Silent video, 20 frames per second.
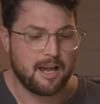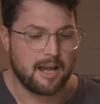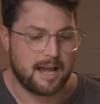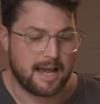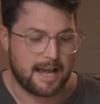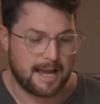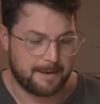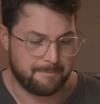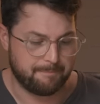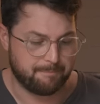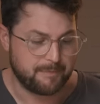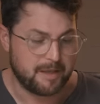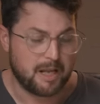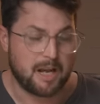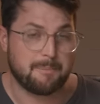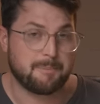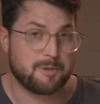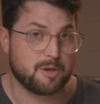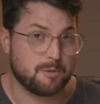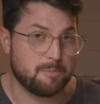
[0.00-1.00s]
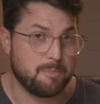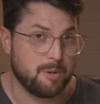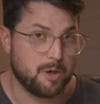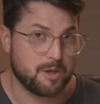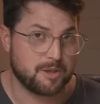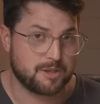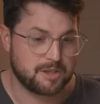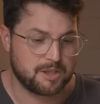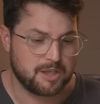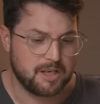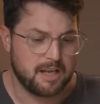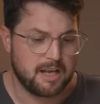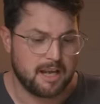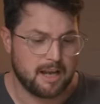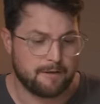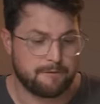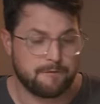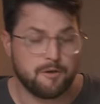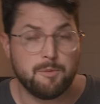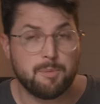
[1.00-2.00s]
I'm going to put
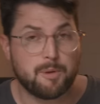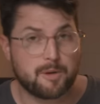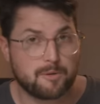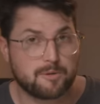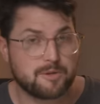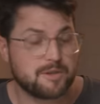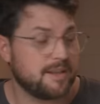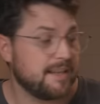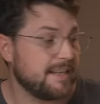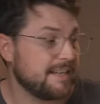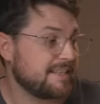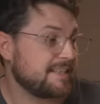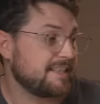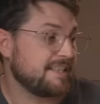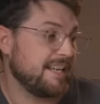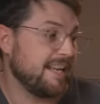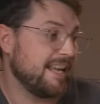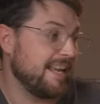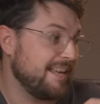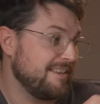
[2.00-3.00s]
a few bottles of this